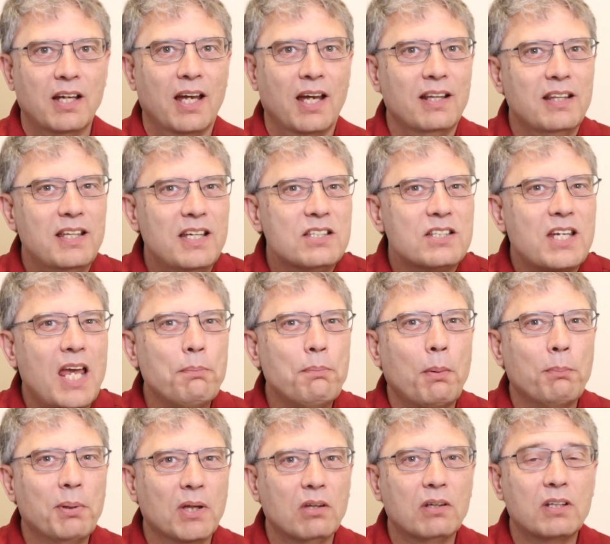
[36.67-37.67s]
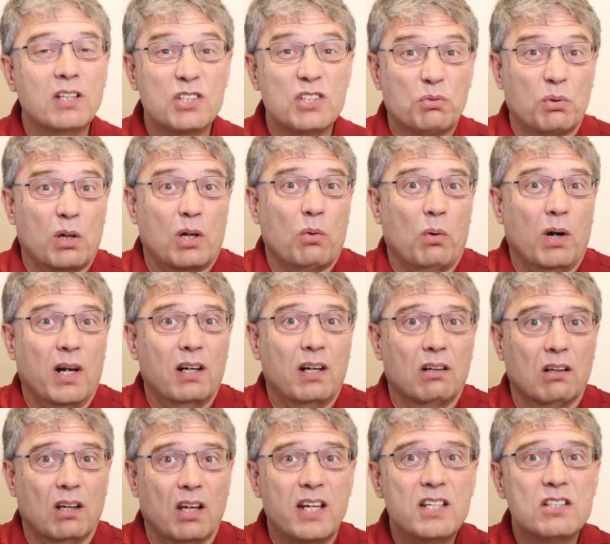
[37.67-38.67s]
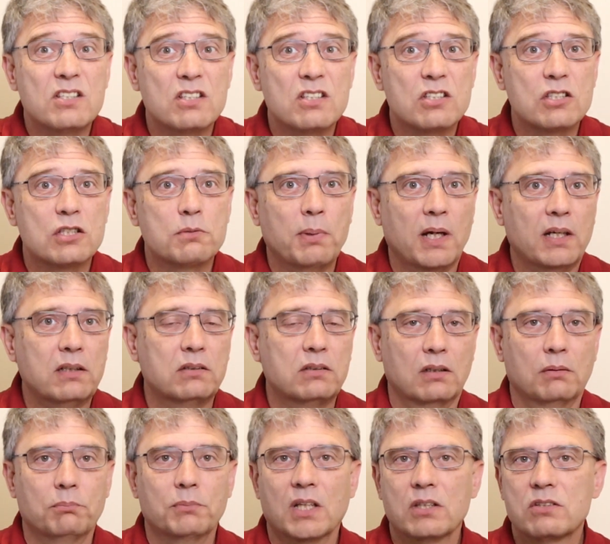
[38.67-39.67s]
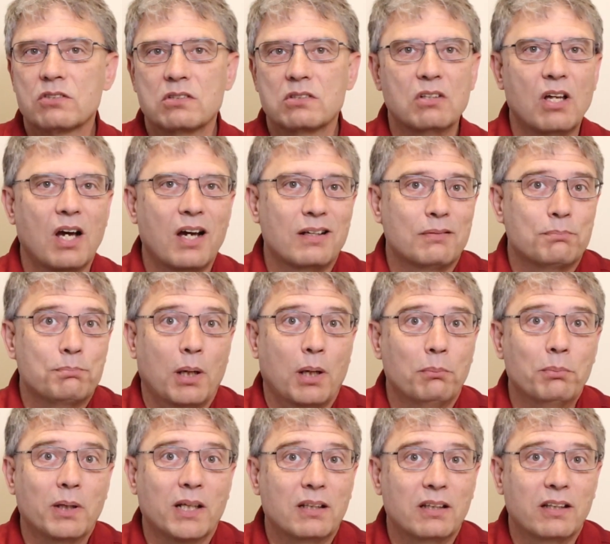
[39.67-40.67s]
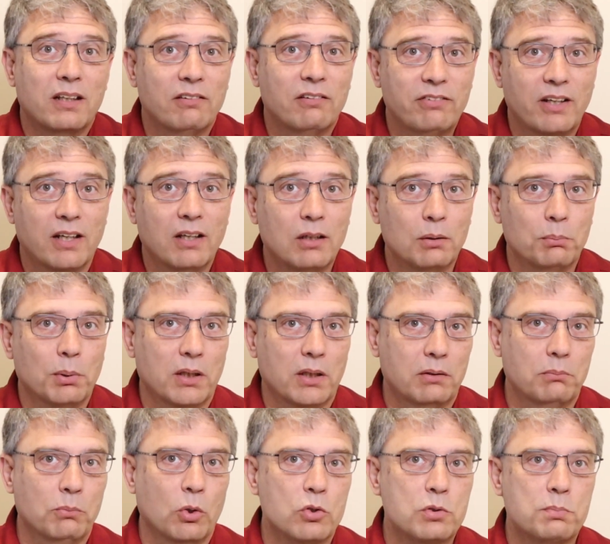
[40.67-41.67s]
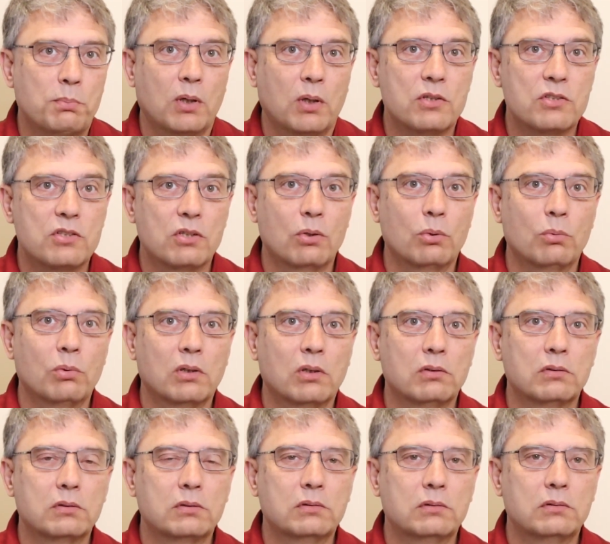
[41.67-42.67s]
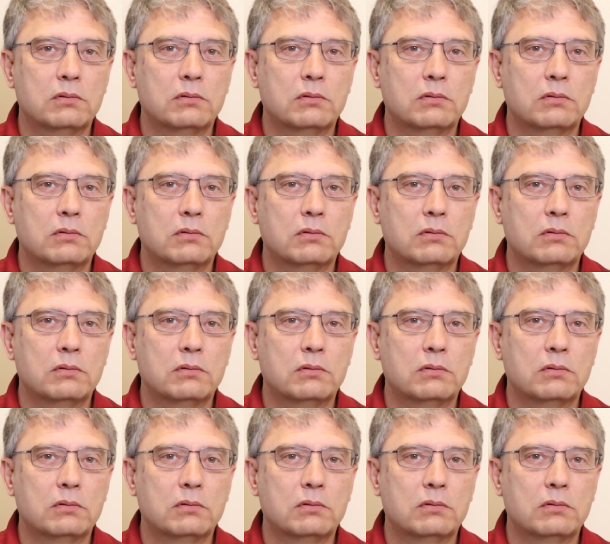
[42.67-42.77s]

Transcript: and these capabilities require licensed spectrum that's not publicly available in most parts of the world.